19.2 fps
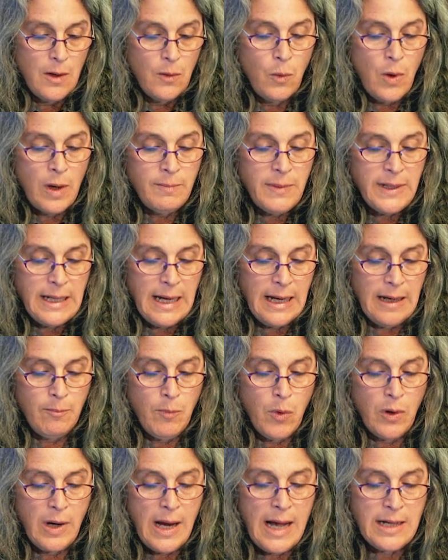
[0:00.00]
One became
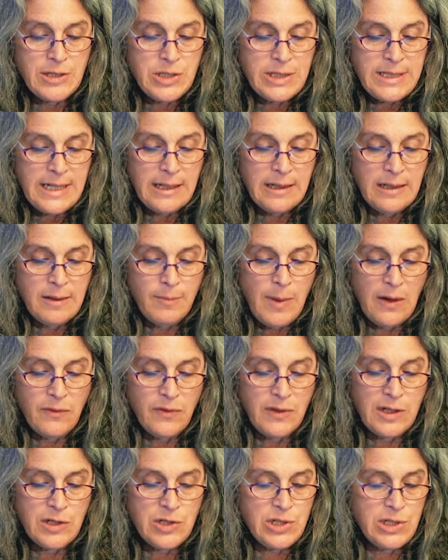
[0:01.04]
more agitated
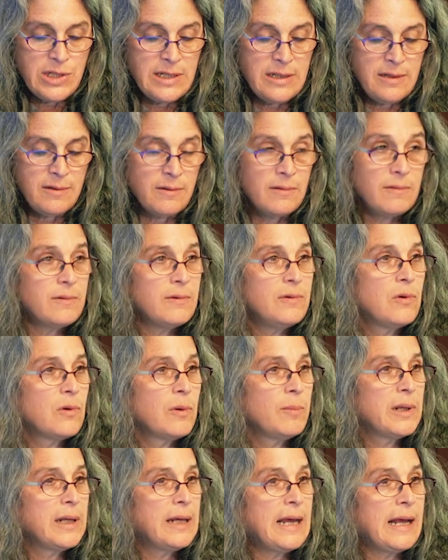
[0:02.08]
about things she didn't
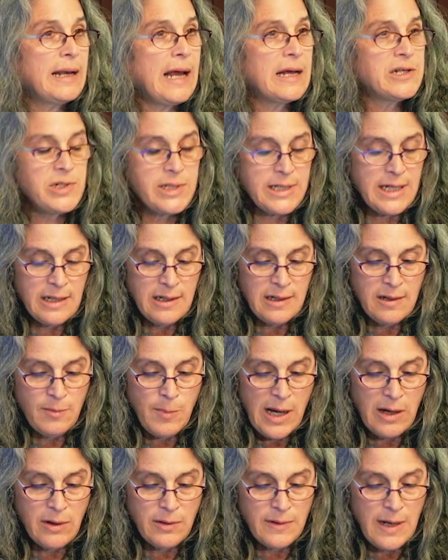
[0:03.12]
normally get agitated
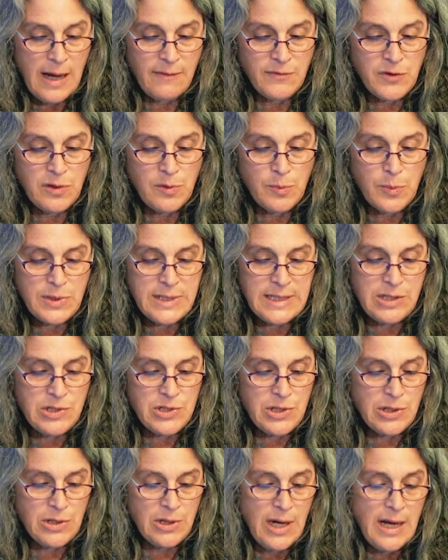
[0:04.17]
about after the
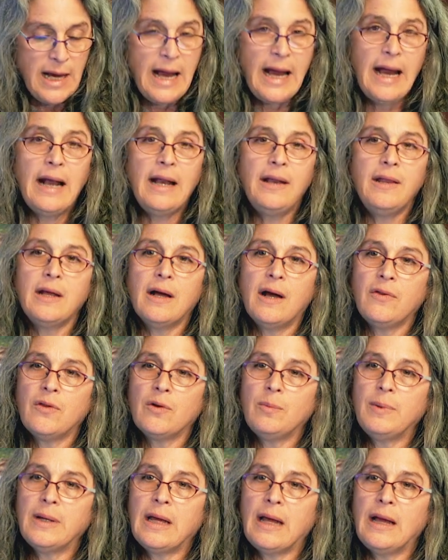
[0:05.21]
procedure, and the
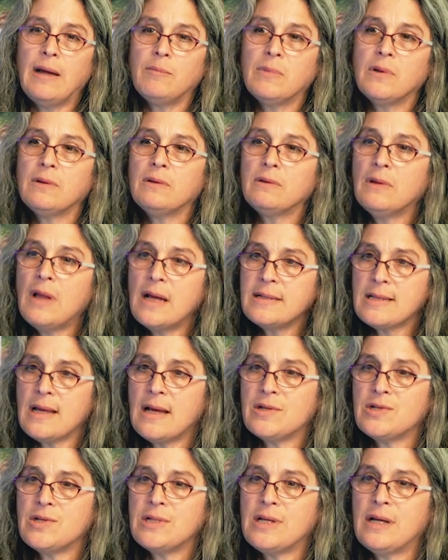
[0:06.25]
other became less
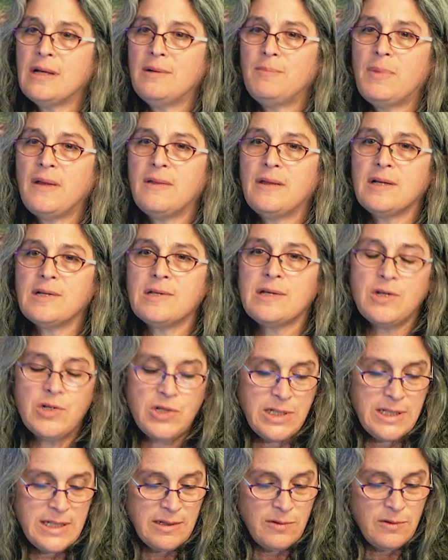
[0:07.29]
agitated by things that
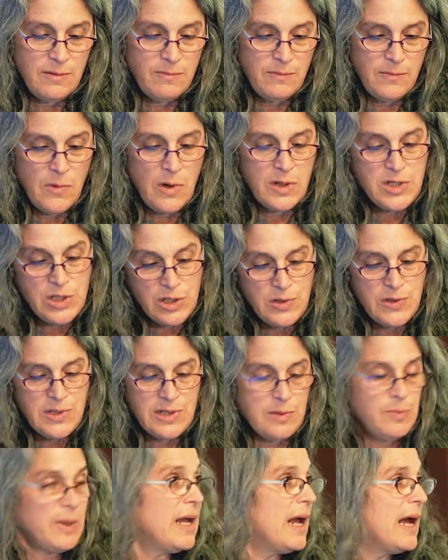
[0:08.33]
she
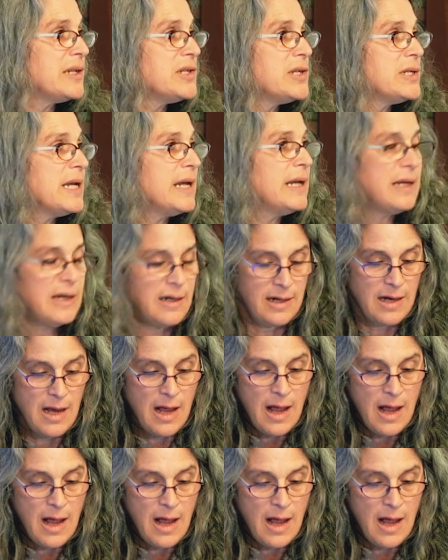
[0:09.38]
used to be agitated